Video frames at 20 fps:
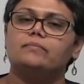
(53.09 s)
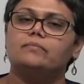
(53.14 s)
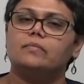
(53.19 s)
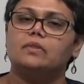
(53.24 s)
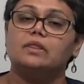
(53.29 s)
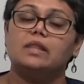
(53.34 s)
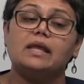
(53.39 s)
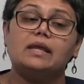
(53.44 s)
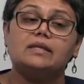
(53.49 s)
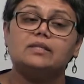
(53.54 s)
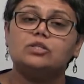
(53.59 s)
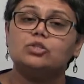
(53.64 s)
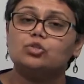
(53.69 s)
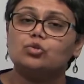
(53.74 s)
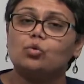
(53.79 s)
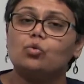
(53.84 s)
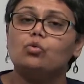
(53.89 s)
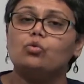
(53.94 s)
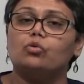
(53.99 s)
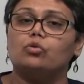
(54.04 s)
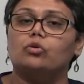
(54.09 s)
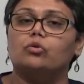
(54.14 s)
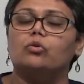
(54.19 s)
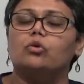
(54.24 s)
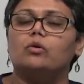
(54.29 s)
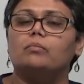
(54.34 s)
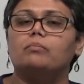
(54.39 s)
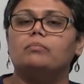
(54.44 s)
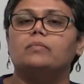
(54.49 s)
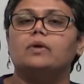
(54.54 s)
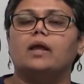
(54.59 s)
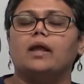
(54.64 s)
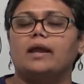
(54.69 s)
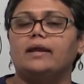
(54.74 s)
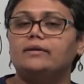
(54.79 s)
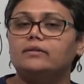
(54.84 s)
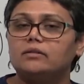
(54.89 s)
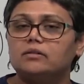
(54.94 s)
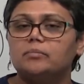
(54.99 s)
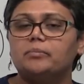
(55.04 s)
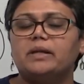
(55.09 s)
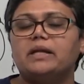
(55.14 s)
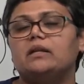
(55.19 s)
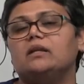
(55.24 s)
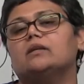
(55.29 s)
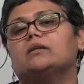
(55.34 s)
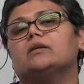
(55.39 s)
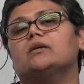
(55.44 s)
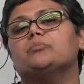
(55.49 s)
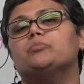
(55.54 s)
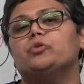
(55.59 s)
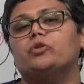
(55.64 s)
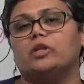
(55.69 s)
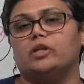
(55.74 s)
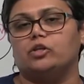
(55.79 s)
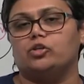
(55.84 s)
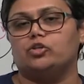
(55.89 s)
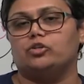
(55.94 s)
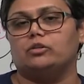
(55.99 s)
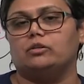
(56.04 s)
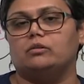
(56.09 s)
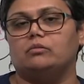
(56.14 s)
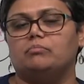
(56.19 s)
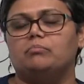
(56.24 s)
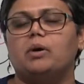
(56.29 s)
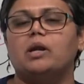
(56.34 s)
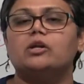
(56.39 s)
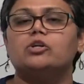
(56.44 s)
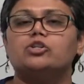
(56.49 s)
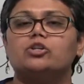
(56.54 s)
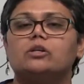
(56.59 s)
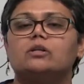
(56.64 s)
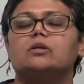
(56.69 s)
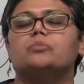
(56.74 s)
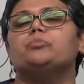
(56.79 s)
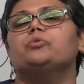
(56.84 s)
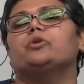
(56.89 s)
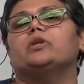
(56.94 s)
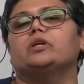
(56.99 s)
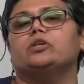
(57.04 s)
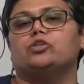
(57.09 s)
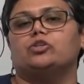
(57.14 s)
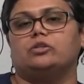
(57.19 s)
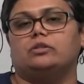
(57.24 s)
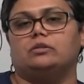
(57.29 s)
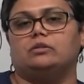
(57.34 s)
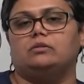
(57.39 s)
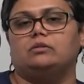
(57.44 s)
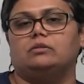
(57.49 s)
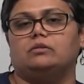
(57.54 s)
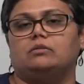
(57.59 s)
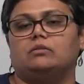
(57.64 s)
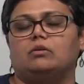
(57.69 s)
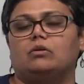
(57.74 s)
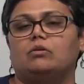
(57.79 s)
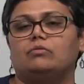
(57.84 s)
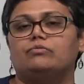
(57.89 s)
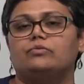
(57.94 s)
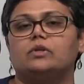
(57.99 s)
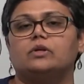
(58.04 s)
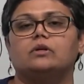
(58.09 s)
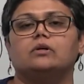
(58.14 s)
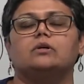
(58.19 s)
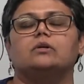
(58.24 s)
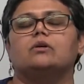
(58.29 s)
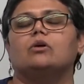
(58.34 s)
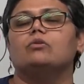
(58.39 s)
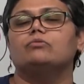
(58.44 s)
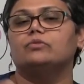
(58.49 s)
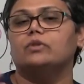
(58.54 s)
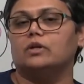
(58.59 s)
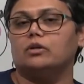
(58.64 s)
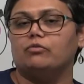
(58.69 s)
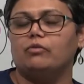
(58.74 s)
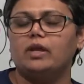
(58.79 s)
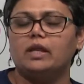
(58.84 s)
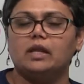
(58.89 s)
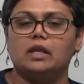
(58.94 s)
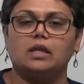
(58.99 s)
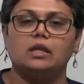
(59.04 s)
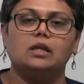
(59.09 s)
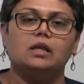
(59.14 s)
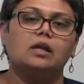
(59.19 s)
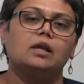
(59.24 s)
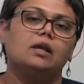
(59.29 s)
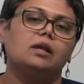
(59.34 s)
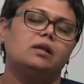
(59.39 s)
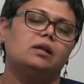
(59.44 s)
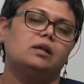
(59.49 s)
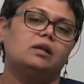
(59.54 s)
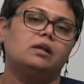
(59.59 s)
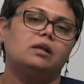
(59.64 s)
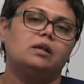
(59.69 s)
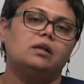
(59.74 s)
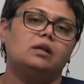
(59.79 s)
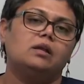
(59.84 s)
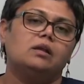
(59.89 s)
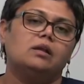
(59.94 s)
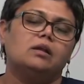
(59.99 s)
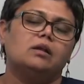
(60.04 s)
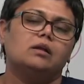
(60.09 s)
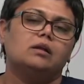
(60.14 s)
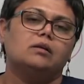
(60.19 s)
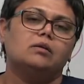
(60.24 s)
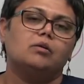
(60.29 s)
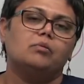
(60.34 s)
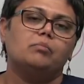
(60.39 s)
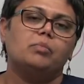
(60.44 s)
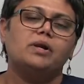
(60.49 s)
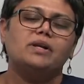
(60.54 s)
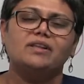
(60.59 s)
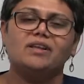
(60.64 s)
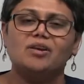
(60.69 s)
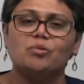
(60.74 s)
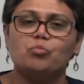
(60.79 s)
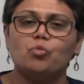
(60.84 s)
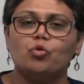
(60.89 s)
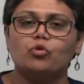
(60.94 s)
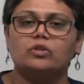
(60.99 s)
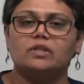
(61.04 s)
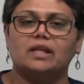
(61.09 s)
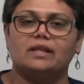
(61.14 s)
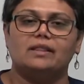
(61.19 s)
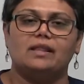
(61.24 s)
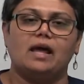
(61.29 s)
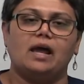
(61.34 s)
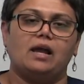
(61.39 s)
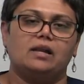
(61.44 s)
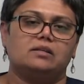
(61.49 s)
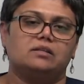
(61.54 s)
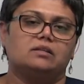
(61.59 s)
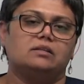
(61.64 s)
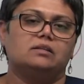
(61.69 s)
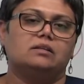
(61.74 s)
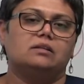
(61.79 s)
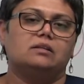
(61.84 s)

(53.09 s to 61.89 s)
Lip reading: They store intermediate computation, partial computation of the query. But they're more than that.